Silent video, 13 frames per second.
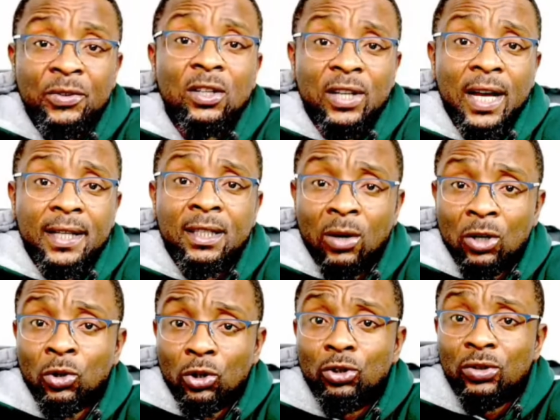like they were going to
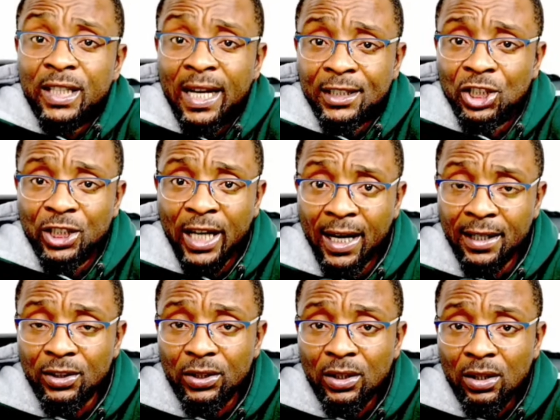do their jihad.
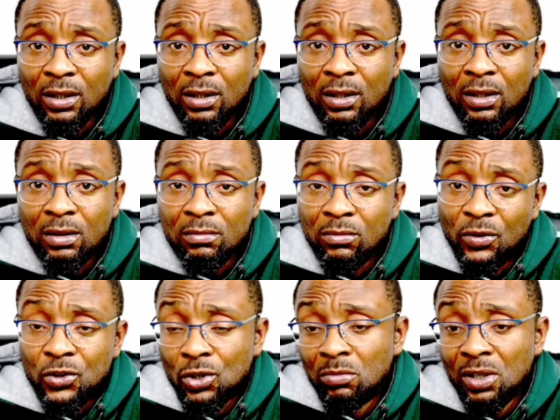For
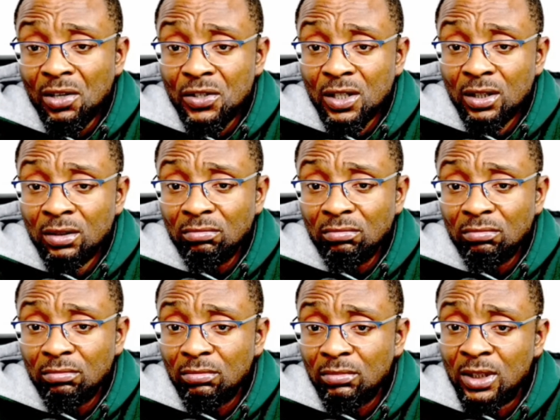some reason,
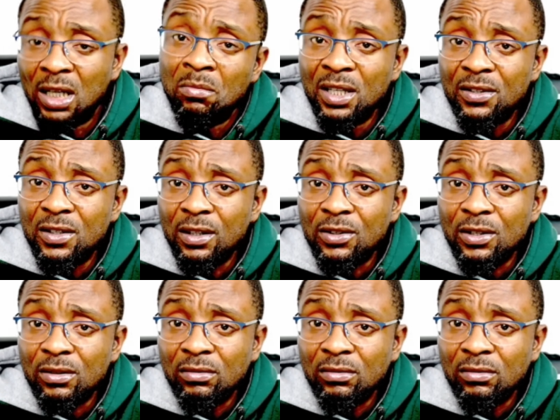they missed it.